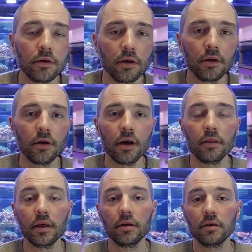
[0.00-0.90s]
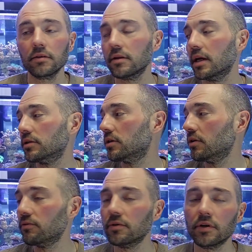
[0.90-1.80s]
And they actually
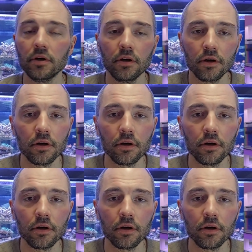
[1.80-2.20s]
offered a